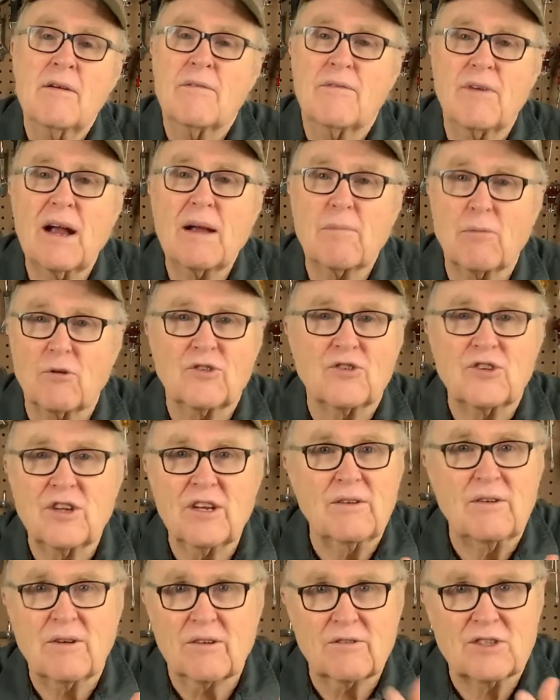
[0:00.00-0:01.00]
fibers
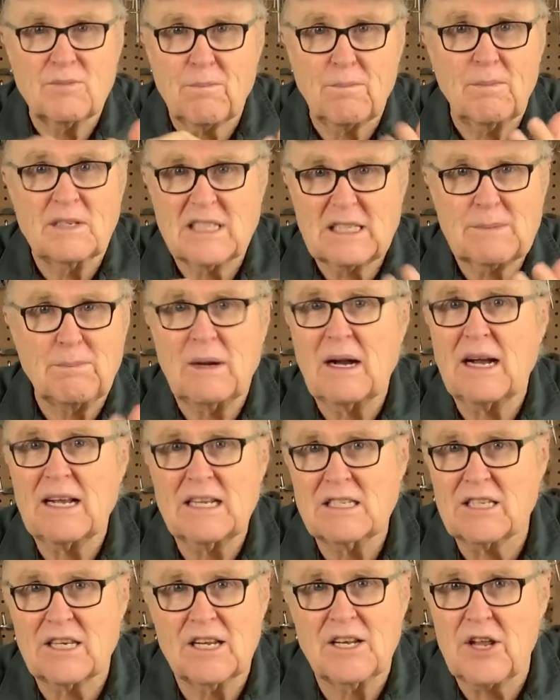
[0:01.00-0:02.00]
in, or sp
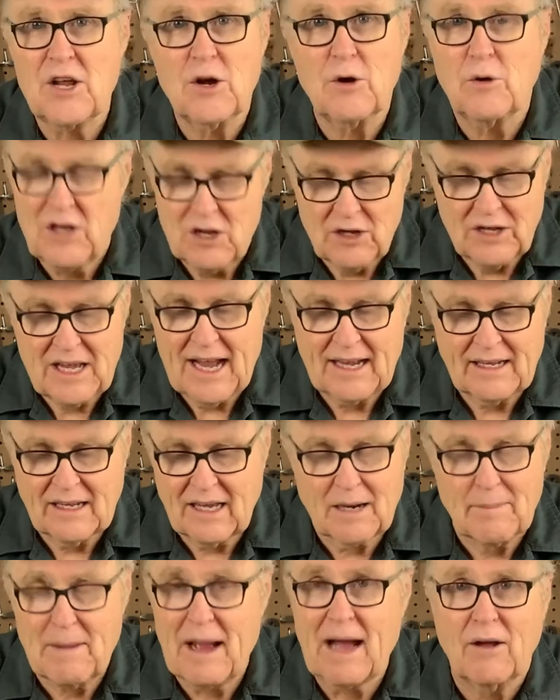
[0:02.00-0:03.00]
spines in you, and you can't
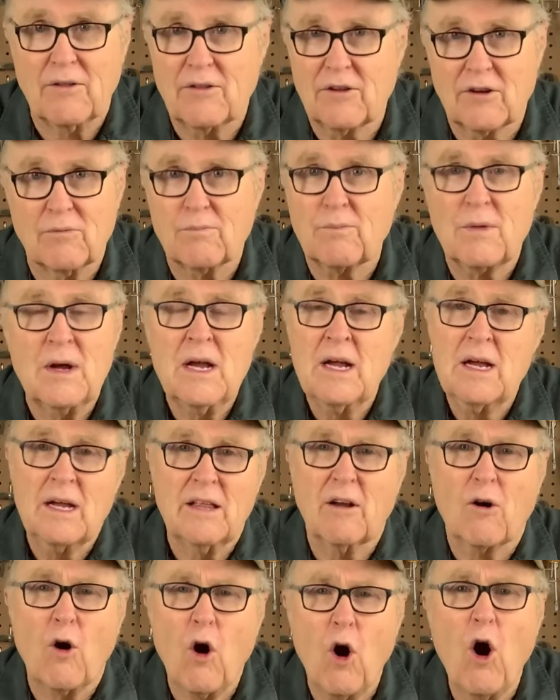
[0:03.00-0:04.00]
get them out, and they're
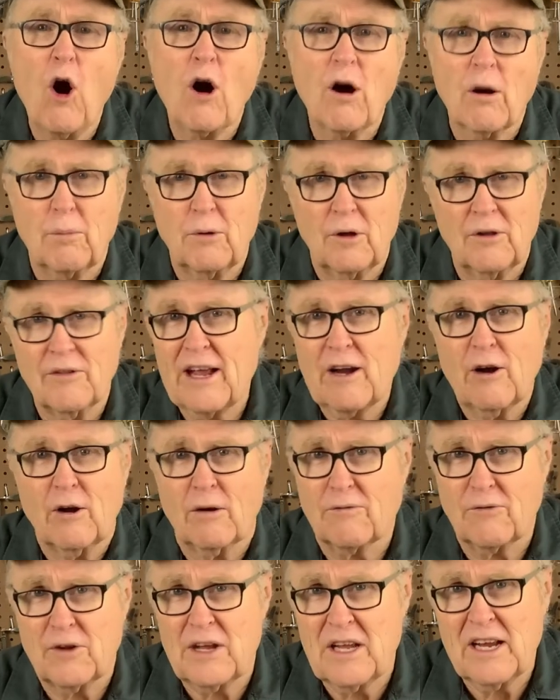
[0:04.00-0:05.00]
they're horrible, and they
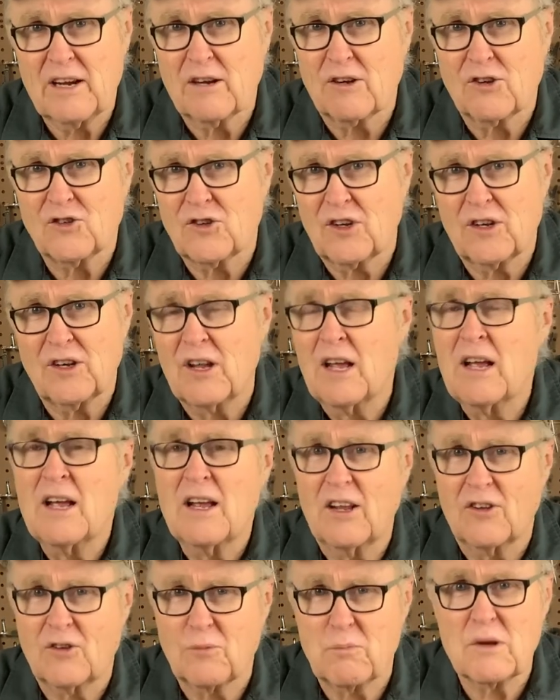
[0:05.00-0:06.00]
hurt for years, and
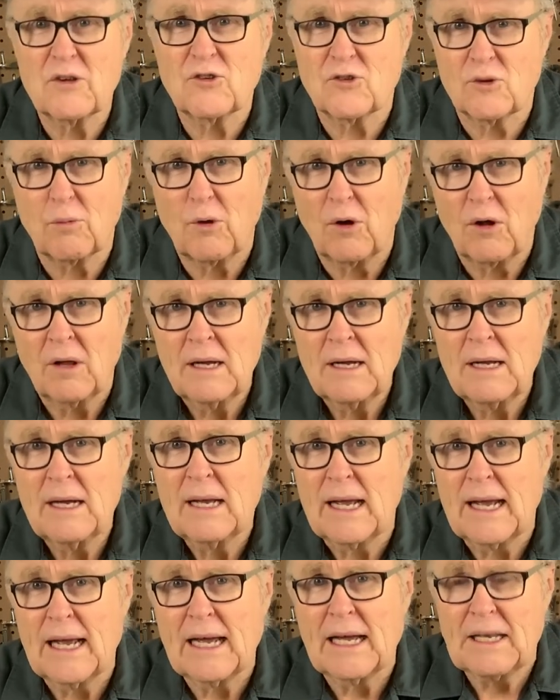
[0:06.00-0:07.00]
it's miserable,
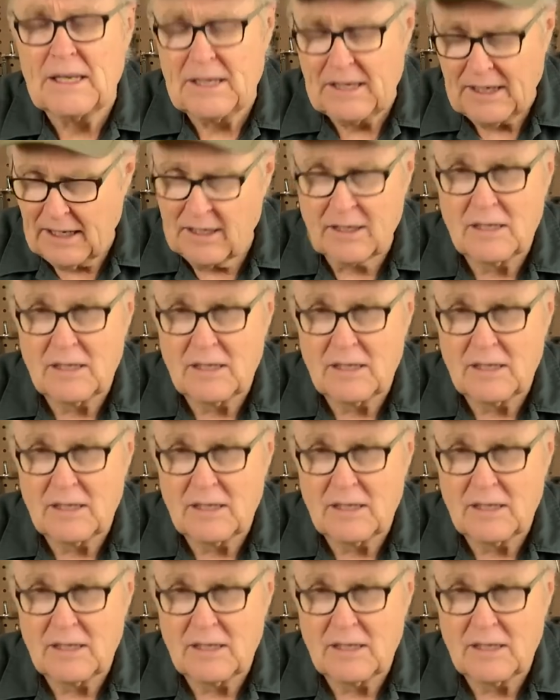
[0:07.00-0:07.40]
and uh,